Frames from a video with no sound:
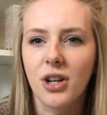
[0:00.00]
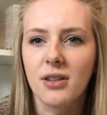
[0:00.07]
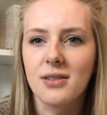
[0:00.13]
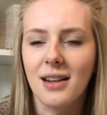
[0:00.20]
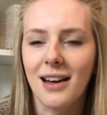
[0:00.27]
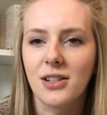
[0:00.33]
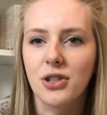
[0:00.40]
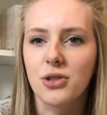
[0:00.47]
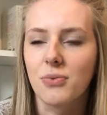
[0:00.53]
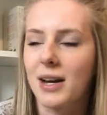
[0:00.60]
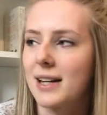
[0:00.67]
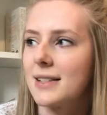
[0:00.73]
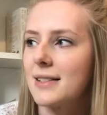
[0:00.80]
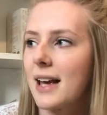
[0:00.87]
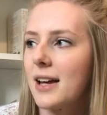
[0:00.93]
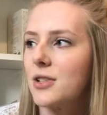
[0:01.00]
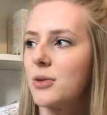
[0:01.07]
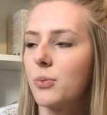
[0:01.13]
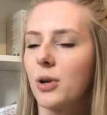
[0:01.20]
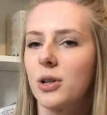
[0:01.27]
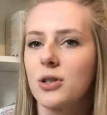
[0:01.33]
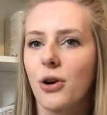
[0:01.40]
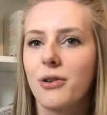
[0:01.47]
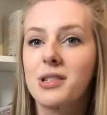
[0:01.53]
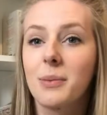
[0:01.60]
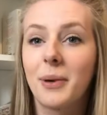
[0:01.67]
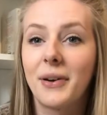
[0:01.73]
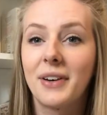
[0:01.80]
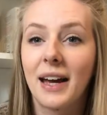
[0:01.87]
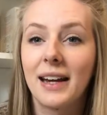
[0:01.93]
I just read a section where it talks
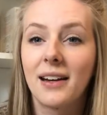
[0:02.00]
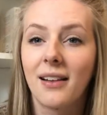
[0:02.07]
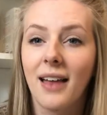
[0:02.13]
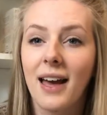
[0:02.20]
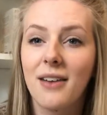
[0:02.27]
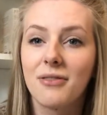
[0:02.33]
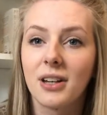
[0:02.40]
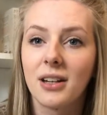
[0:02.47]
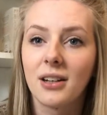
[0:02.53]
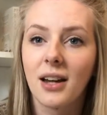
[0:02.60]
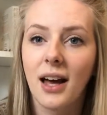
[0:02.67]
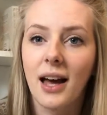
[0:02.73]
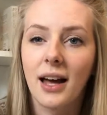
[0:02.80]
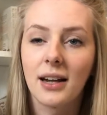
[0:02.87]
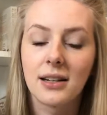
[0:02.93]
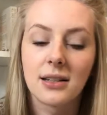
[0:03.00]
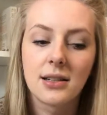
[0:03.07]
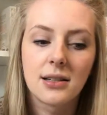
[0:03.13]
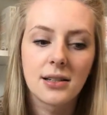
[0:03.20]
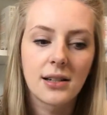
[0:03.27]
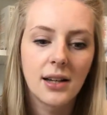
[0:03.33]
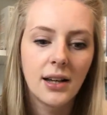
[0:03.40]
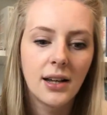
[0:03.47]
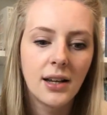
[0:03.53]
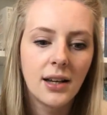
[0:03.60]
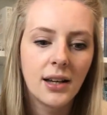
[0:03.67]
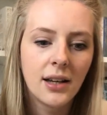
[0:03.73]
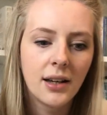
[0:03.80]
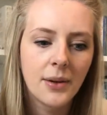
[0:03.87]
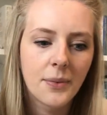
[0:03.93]
about 9/11 and
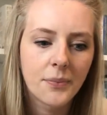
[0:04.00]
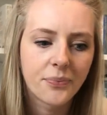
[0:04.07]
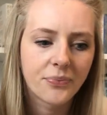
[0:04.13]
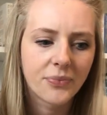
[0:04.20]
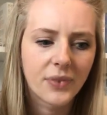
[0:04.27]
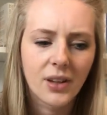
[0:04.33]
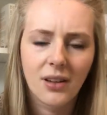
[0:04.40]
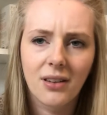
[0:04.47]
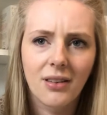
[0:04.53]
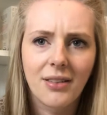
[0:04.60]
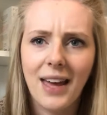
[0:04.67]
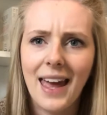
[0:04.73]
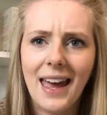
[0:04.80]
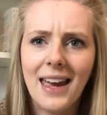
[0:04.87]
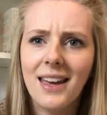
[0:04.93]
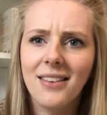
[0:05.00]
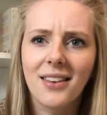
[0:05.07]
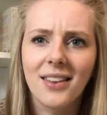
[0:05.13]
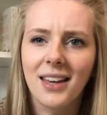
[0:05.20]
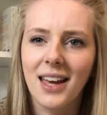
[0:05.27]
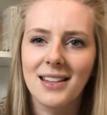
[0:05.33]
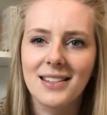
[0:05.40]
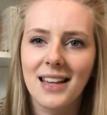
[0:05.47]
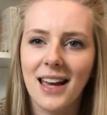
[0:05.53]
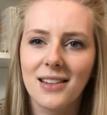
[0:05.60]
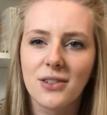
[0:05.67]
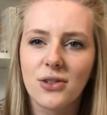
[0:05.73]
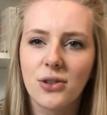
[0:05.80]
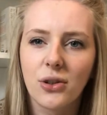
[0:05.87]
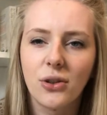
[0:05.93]
the hate that the kids get in
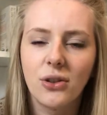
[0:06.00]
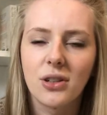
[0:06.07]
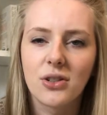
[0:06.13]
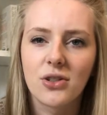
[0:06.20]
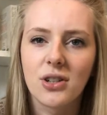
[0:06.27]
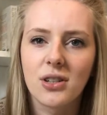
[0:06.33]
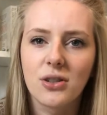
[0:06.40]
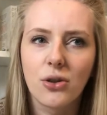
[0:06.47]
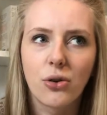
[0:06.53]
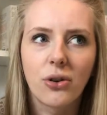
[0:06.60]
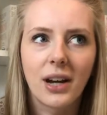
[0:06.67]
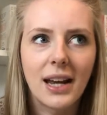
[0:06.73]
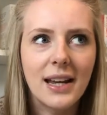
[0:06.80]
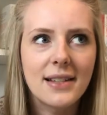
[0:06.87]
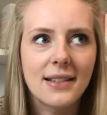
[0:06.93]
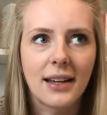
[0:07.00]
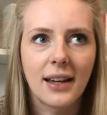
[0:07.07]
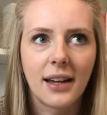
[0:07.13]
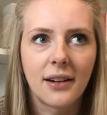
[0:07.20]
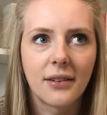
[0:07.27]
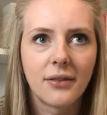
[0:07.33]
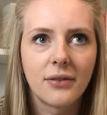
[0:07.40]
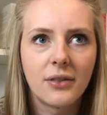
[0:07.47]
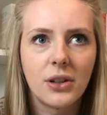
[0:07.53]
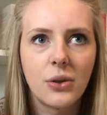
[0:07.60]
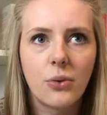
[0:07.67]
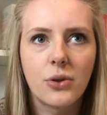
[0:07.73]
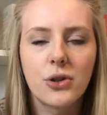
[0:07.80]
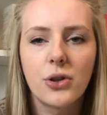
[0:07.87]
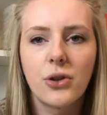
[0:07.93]
school is just crazy. And you know,
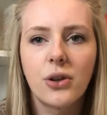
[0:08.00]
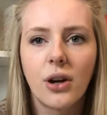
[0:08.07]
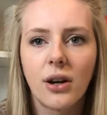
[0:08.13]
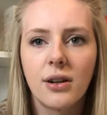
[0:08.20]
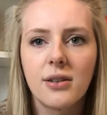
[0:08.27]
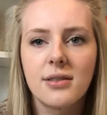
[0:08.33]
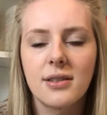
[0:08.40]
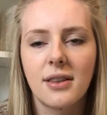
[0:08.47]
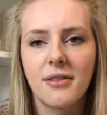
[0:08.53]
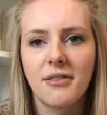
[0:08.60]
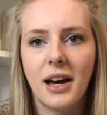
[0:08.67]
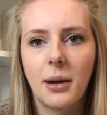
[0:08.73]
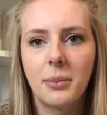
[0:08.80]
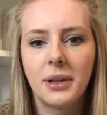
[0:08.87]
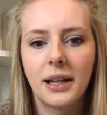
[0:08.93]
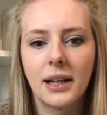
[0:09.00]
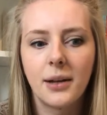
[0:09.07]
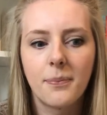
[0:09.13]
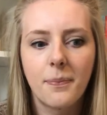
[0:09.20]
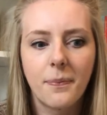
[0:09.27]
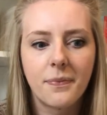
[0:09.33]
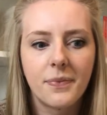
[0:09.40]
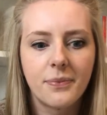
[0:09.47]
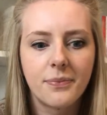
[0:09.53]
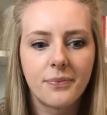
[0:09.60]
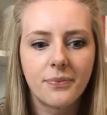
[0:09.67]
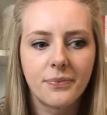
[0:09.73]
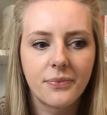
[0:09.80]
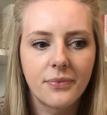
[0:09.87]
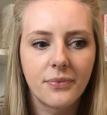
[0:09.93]
the two girls in the family,
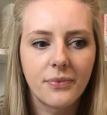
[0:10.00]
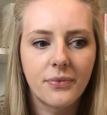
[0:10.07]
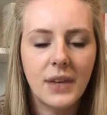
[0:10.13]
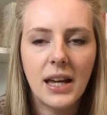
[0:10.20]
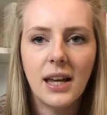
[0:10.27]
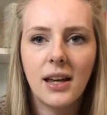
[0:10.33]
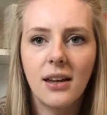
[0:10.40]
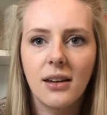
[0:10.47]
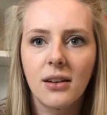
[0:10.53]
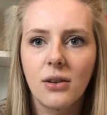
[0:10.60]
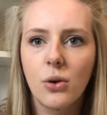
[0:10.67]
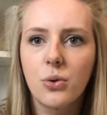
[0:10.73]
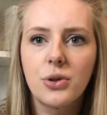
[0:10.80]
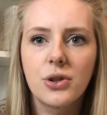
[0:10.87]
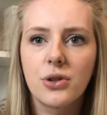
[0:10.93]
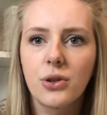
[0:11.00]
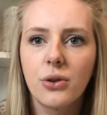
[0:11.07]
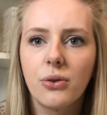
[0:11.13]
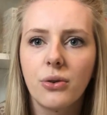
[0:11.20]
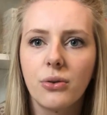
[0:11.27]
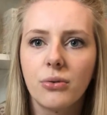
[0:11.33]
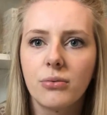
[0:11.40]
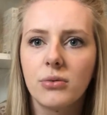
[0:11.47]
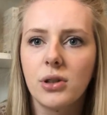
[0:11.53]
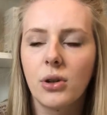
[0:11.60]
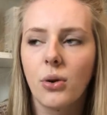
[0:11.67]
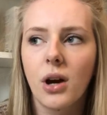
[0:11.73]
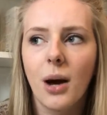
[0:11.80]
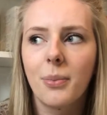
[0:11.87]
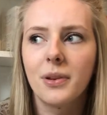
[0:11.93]
they go to school, you know,
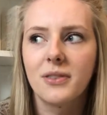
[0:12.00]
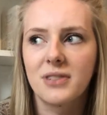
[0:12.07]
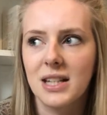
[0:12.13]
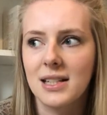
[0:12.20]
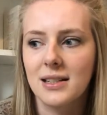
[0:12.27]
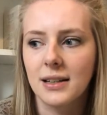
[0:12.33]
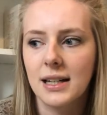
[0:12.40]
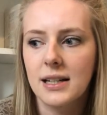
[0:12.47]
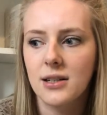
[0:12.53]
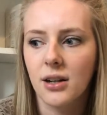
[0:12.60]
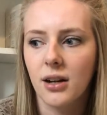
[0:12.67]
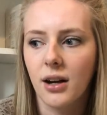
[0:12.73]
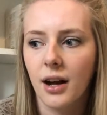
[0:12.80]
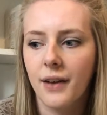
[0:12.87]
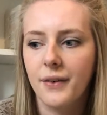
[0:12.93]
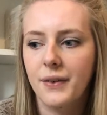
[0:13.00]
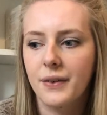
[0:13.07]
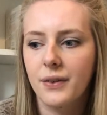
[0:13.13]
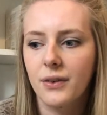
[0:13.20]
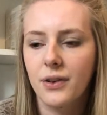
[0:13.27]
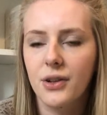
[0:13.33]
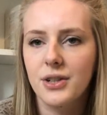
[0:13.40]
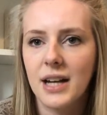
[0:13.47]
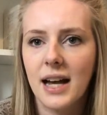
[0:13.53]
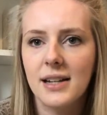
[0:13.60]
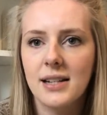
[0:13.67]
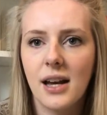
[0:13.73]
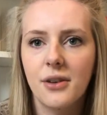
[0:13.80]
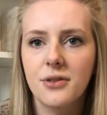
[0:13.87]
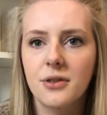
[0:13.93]
a couple of days later, and their dad
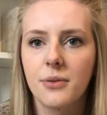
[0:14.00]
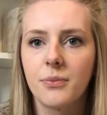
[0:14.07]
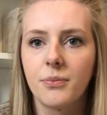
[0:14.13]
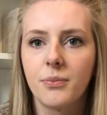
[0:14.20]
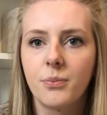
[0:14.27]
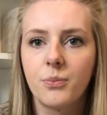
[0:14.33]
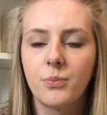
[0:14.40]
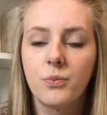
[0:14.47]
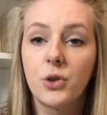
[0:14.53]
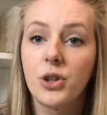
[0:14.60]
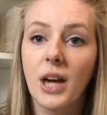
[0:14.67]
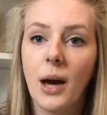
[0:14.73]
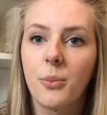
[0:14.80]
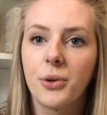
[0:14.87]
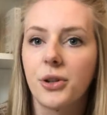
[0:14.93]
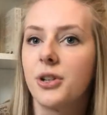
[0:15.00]
tells them, you can't wear your